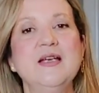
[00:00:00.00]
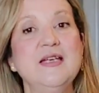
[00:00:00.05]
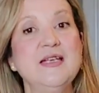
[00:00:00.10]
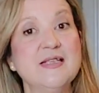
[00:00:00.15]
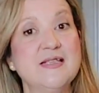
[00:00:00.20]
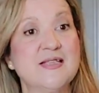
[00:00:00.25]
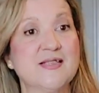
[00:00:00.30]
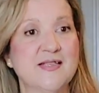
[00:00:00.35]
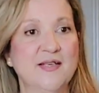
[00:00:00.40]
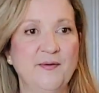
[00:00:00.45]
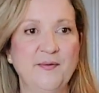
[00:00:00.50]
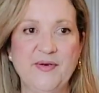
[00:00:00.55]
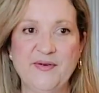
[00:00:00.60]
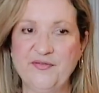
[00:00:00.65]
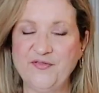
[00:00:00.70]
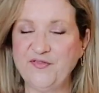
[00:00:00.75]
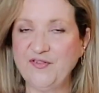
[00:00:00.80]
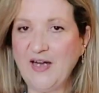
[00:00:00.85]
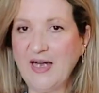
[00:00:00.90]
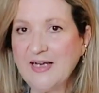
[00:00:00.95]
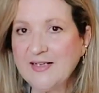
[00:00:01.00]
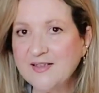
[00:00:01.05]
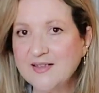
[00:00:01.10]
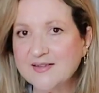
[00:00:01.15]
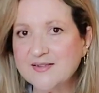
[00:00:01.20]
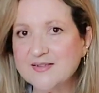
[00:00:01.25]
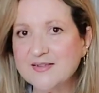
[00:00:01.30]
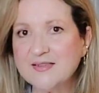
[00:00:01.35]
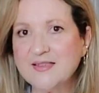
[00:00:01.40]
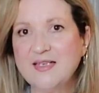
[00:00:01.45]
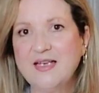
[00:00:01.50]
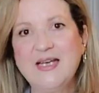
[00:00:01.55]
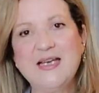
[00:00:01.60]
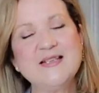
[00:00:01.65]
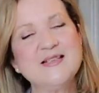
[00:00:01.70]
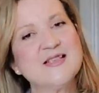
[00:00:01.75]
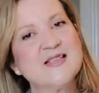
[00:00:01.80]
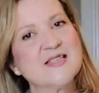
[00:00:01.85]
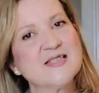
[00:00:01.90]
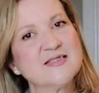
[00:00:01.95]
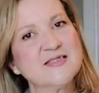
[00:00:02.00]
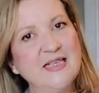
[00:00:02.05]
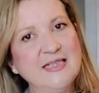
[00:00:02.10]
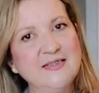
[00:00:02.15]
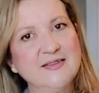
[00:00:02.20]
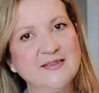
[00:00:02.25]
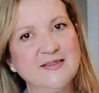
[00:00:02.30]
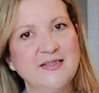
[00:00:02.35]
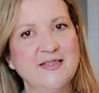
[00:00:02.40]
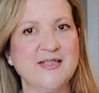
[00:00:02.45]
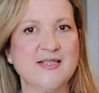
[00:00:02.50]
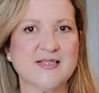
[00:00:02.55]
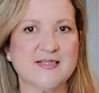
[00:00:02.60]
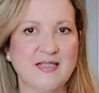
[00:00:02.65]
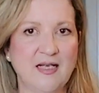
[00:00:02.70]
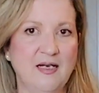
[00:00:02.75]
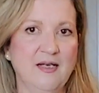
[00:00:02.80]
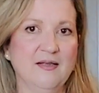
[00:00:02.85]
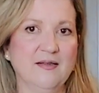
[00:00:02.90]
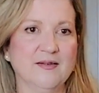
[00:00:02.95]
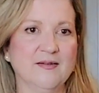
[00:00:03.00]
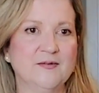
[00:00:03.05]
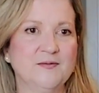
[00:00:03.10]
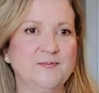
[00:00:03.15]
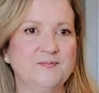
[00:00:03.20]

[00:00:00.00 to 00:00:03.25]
It's a refined and stately style.